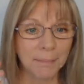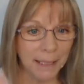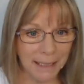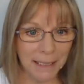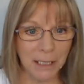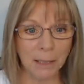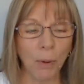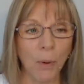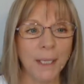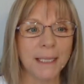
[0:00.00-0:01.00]
it's to the
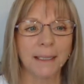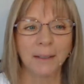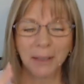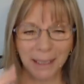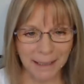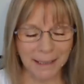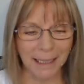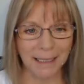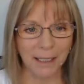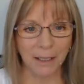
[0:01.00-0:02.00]
point, it's
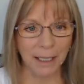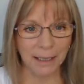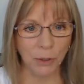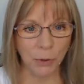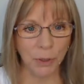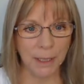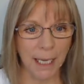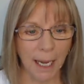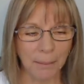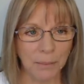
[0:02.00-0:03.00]
a good
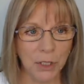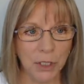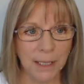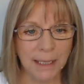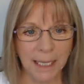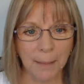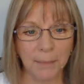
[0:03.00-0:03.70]
stem.